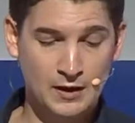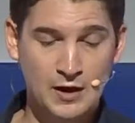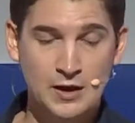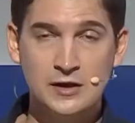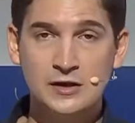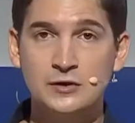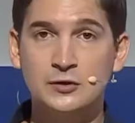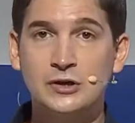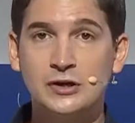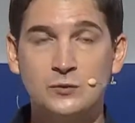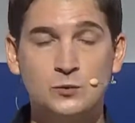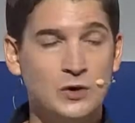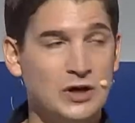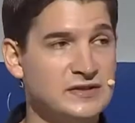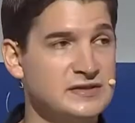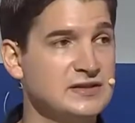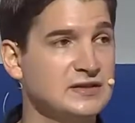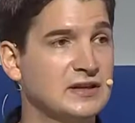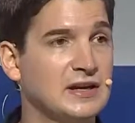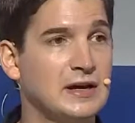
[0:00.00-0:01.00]
You can
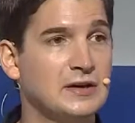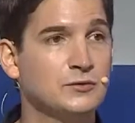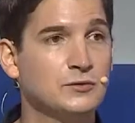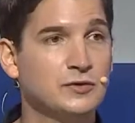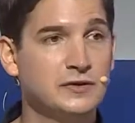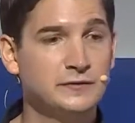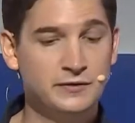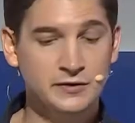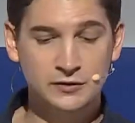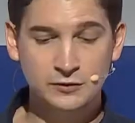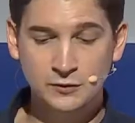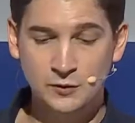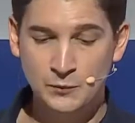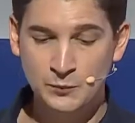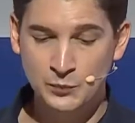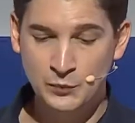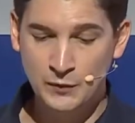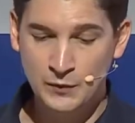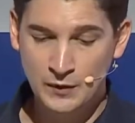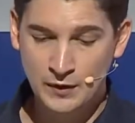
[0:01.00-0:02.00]
once again review
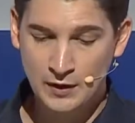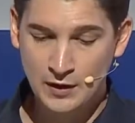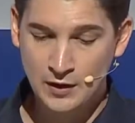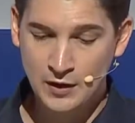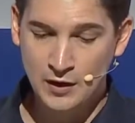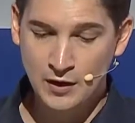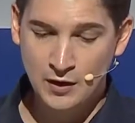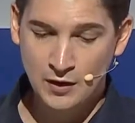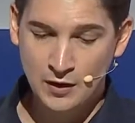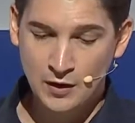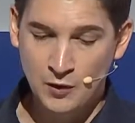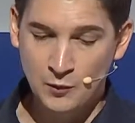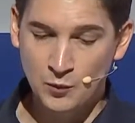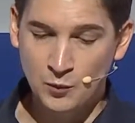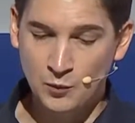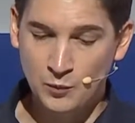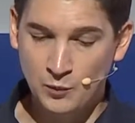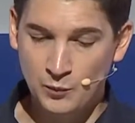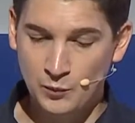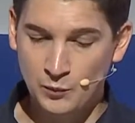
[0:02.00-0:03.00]

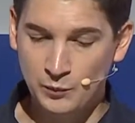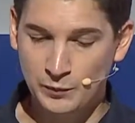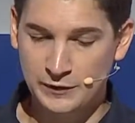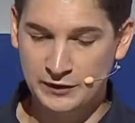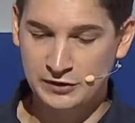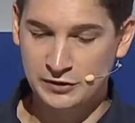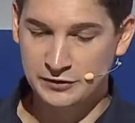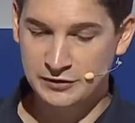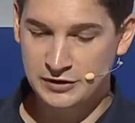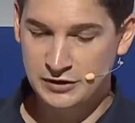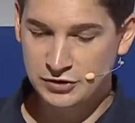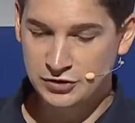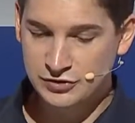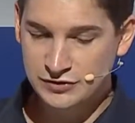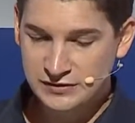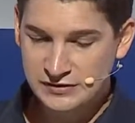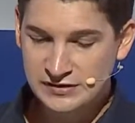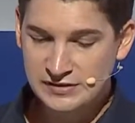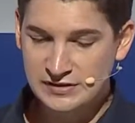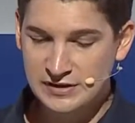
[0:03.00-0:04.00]
the
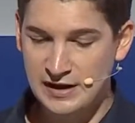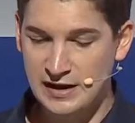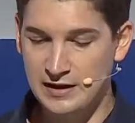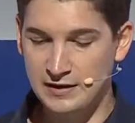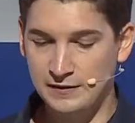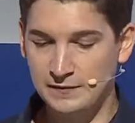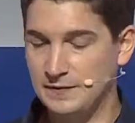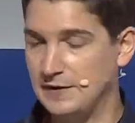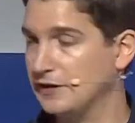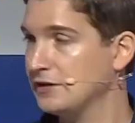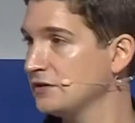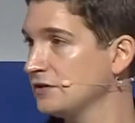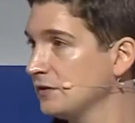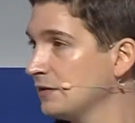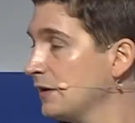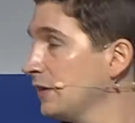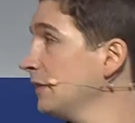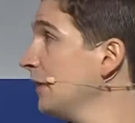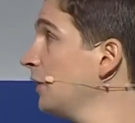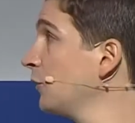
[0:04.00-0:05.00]
conditions
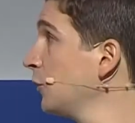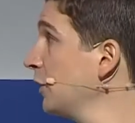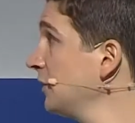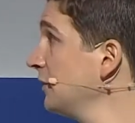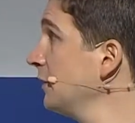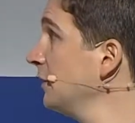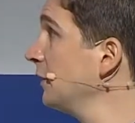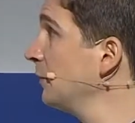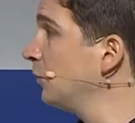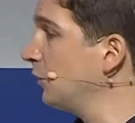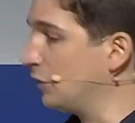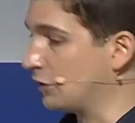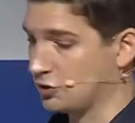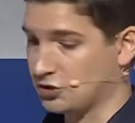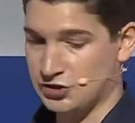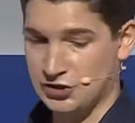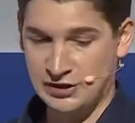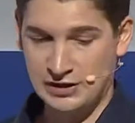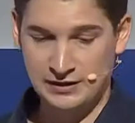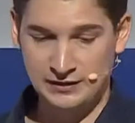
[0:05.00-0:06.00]
that are written in the
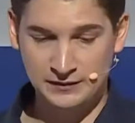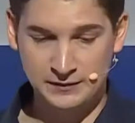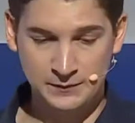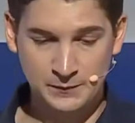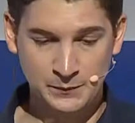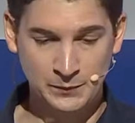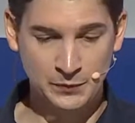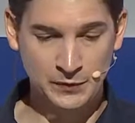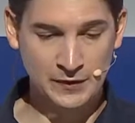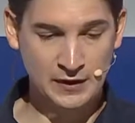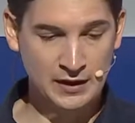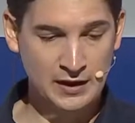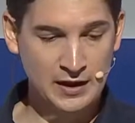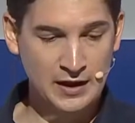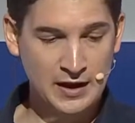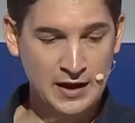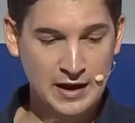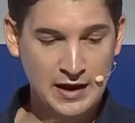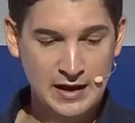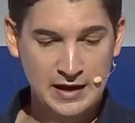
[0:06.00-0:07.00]
blockchain.
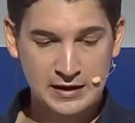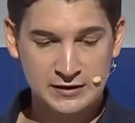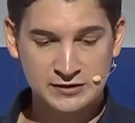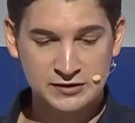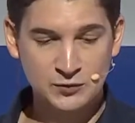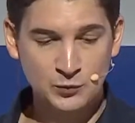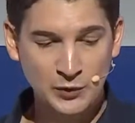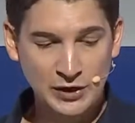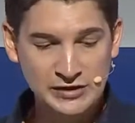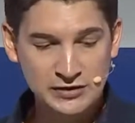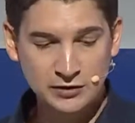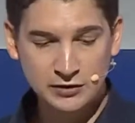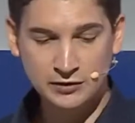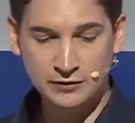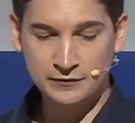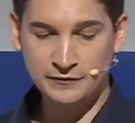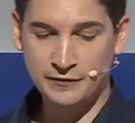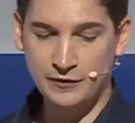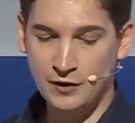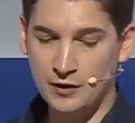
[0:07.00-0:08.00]
And when you
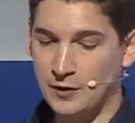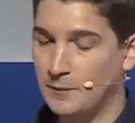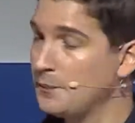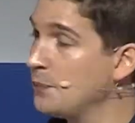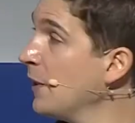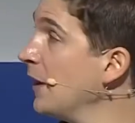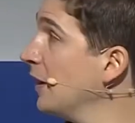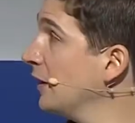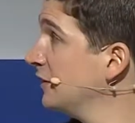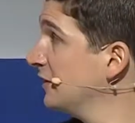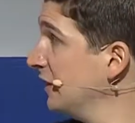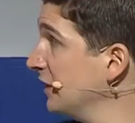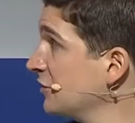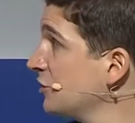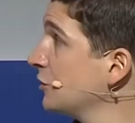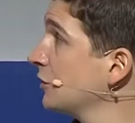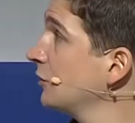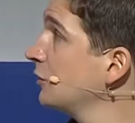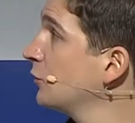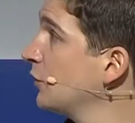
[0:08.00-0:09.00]
confirm, a
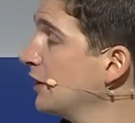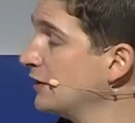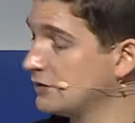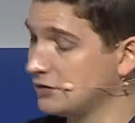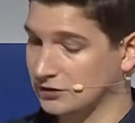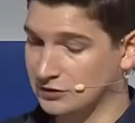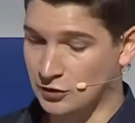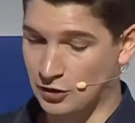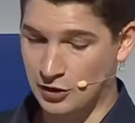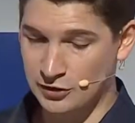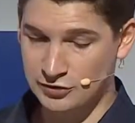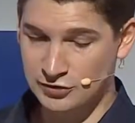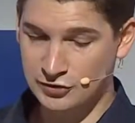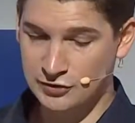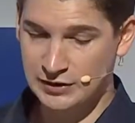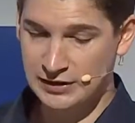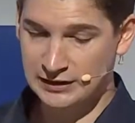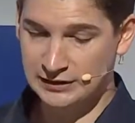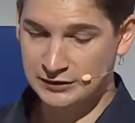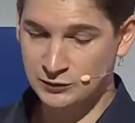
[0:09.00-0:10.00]
digital rental
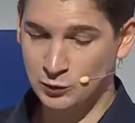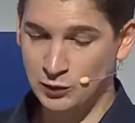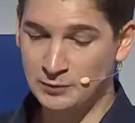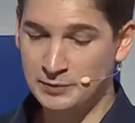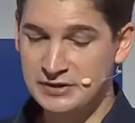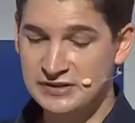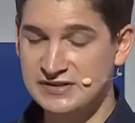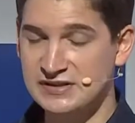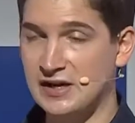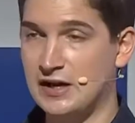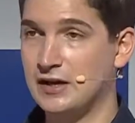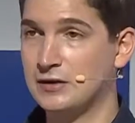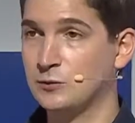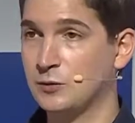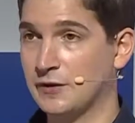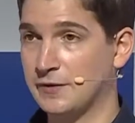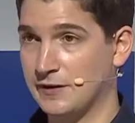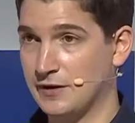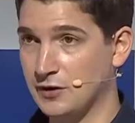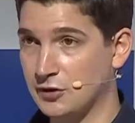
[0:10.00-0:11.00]
contract will be signed with
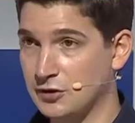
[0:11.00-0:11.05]
your